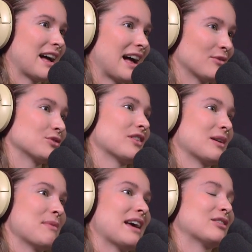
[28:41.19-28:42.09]
after
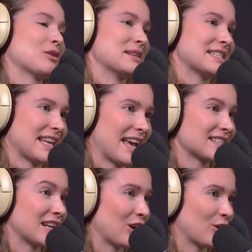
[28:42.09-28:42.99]
they made the
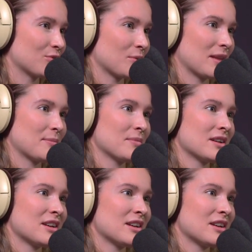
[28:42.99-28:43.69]
mistakes and learn from them.